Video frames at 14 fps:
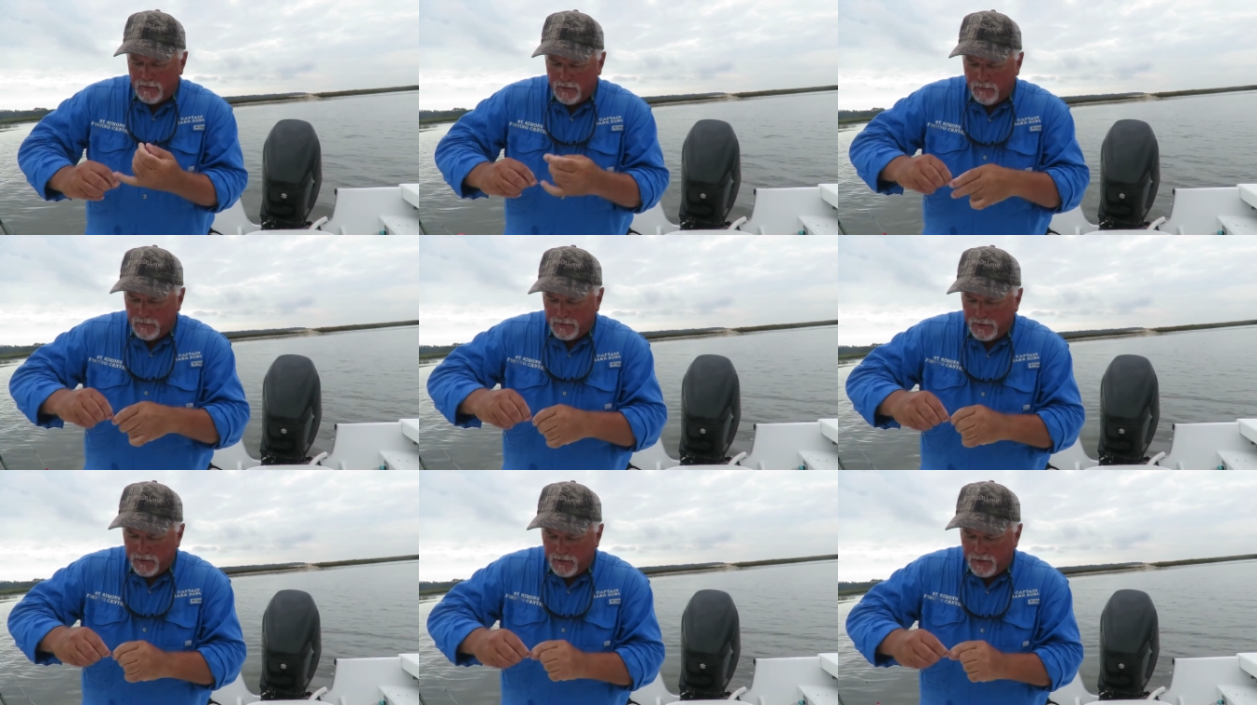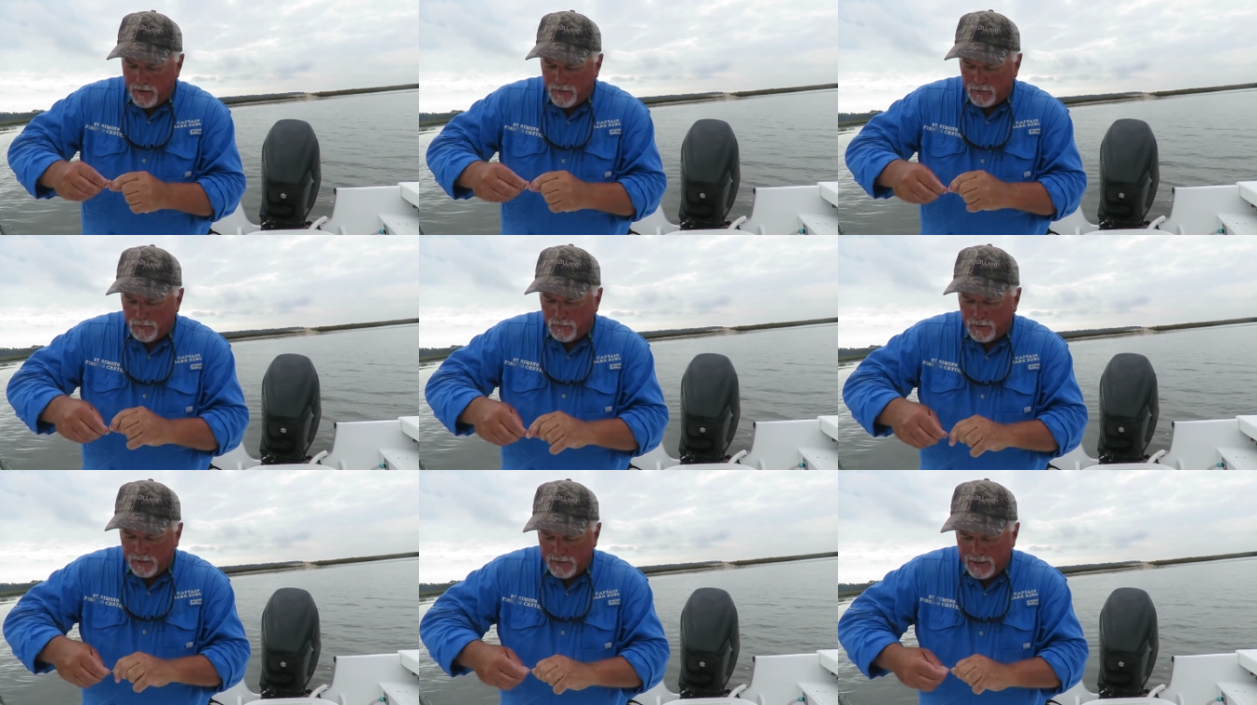I want you to notice
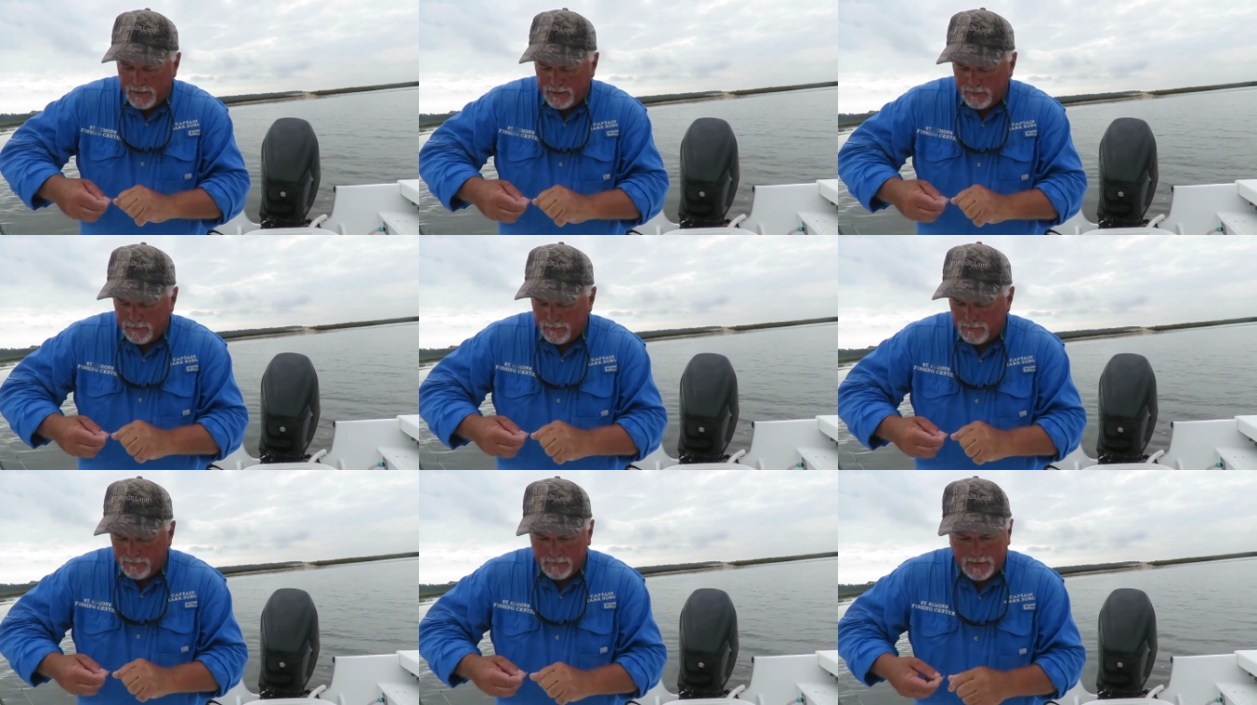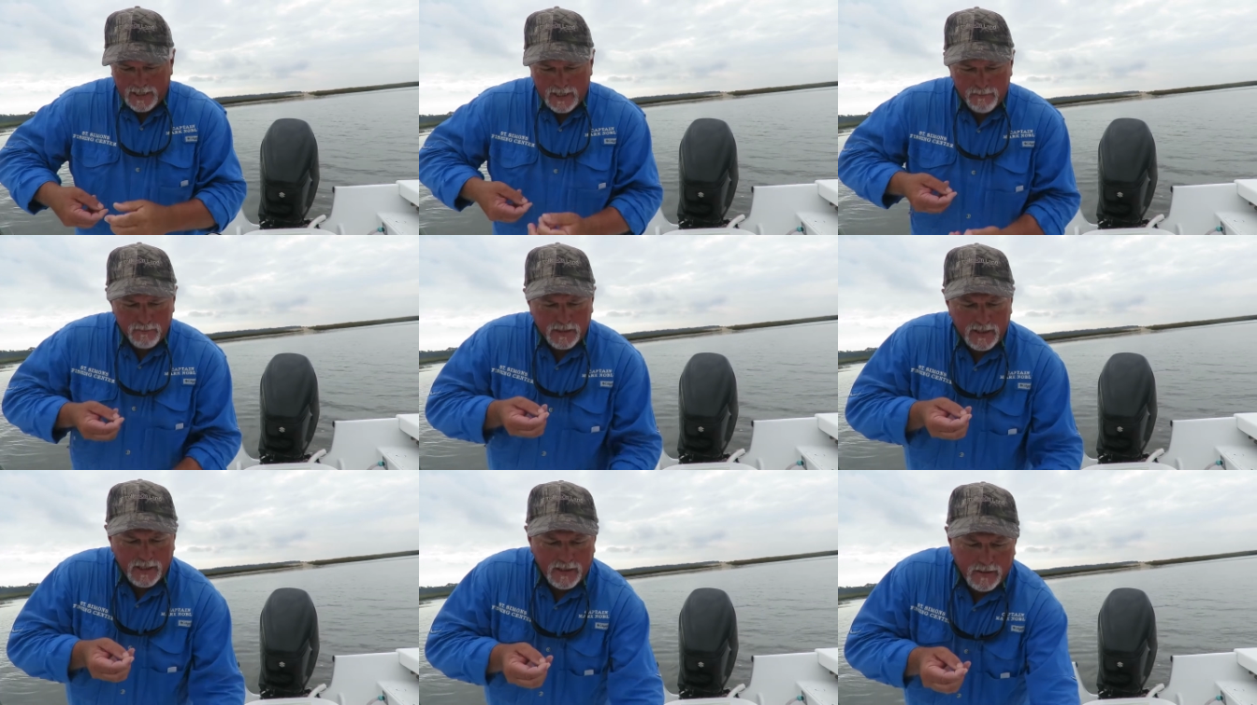one thing in
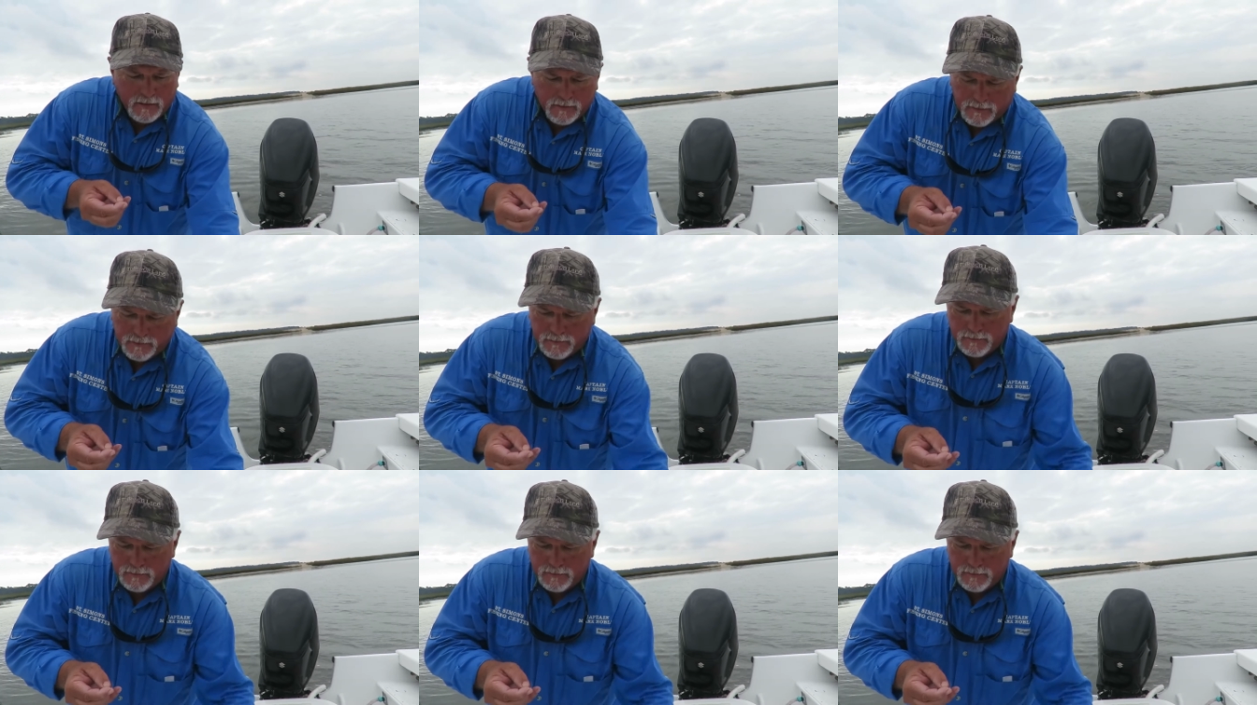particular